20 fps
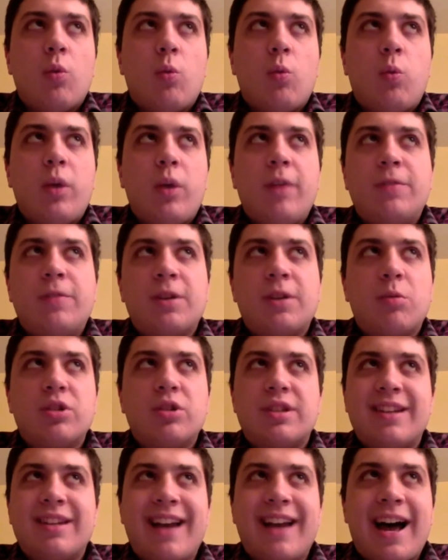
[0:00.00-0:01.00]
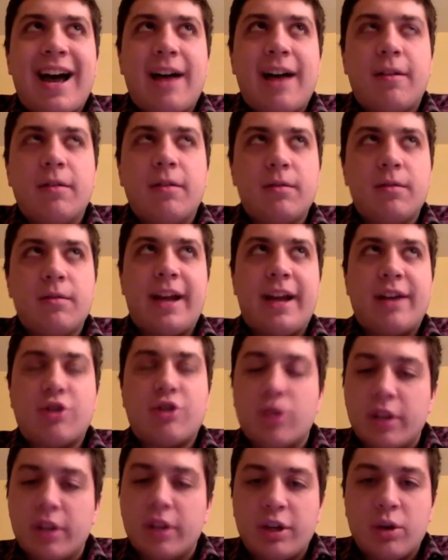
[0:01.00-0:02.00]
if someone's not
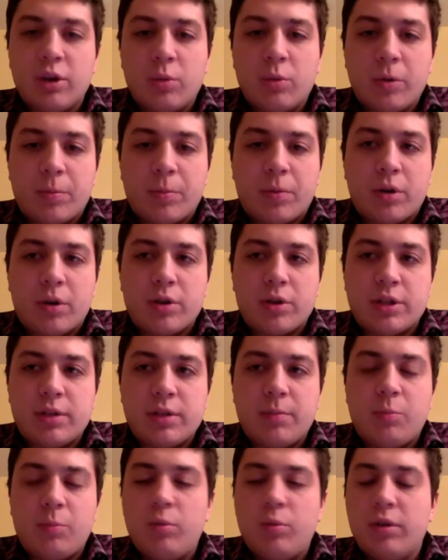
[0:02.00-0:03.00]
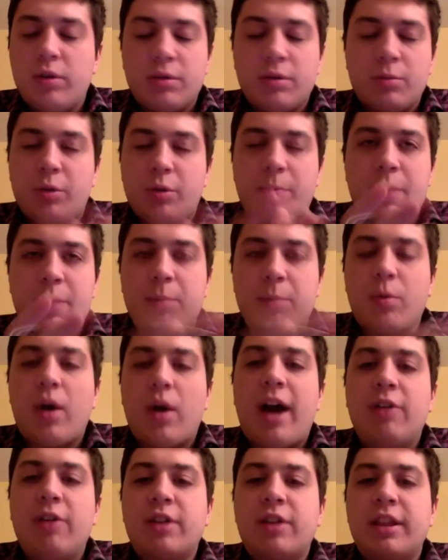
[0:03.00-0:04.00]
naturally good with people,
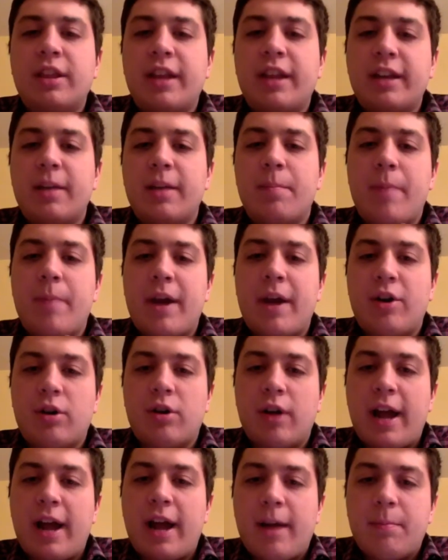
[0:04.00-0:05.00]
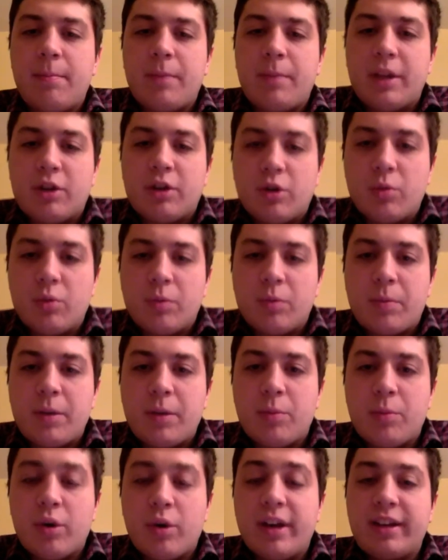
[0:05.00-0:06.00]
how can they get better at being good with
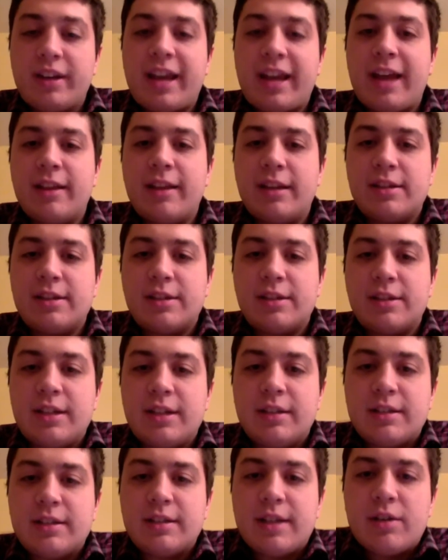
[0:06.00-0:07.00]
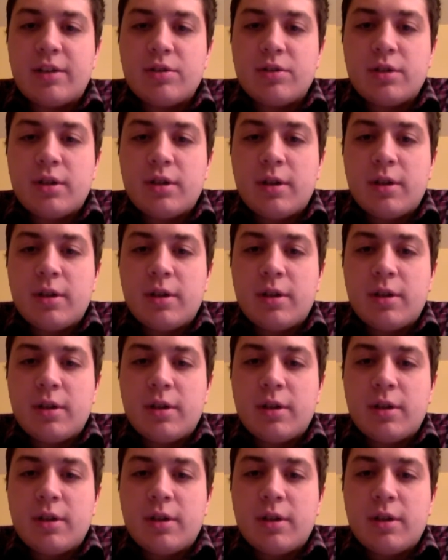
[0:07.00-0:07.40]
people, and can they succeed in sales?